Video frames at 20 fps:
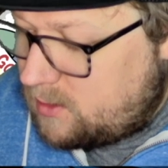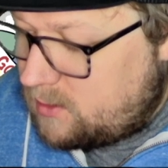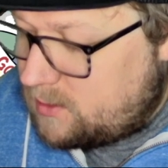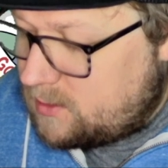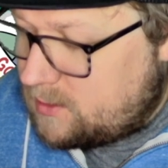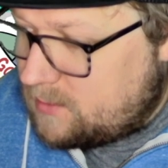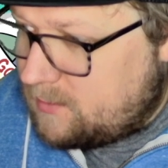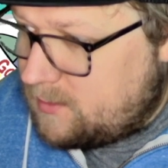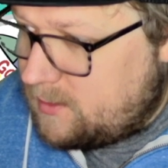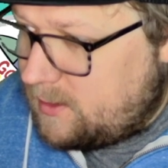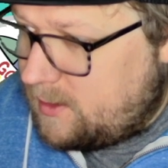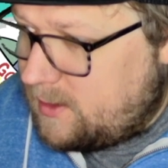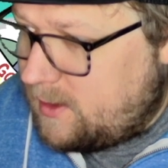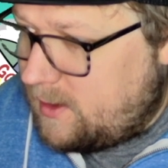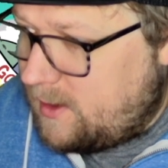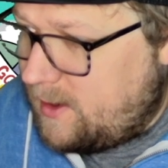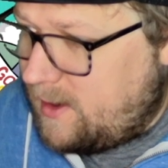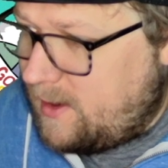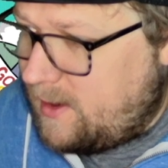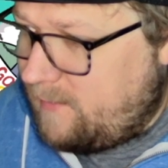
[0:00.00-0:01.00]
splitting it in
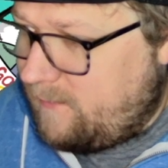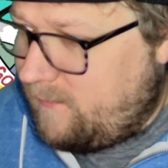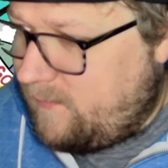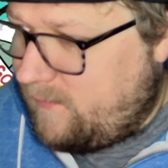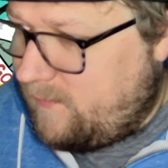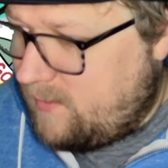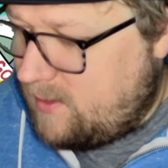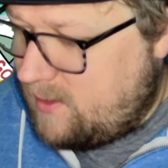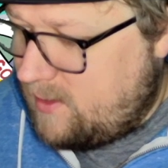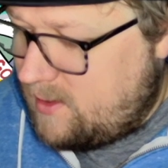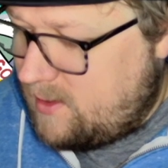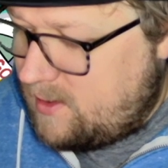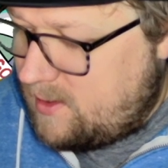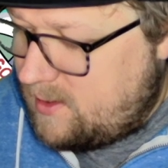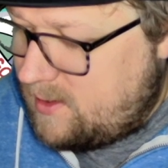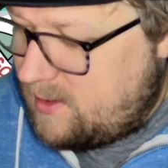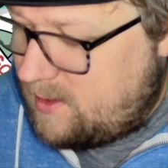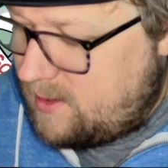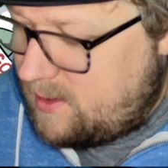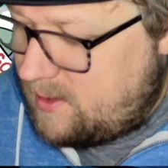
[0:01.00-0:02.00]
half,
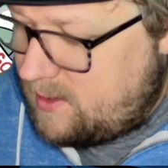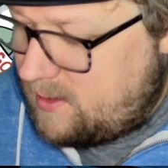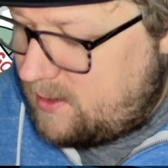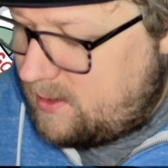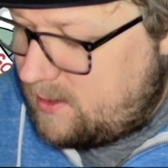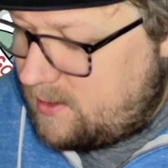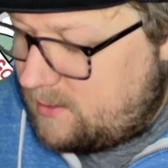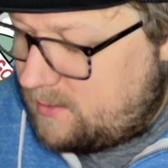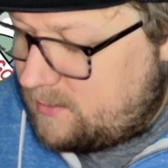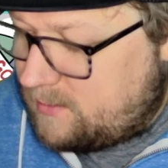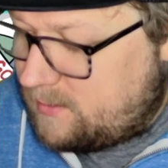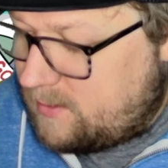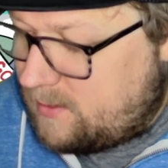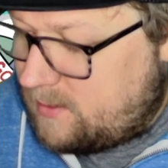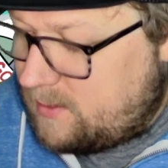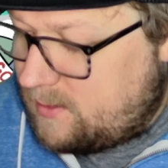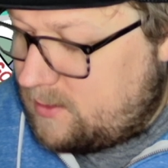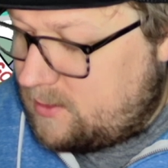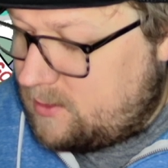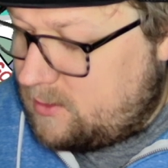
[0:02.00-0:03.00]
and then it's got
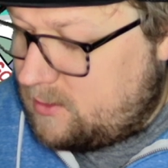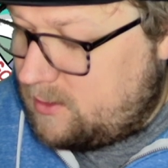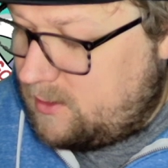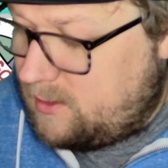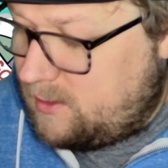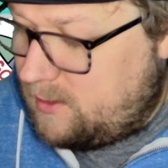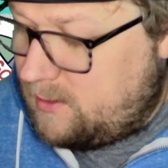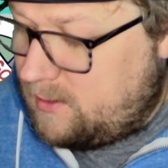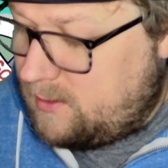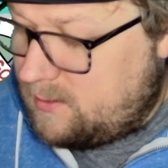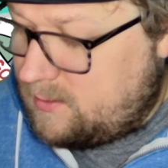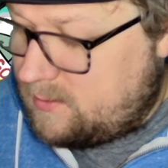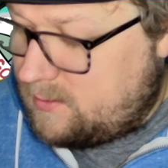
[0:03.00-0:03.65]
a tree,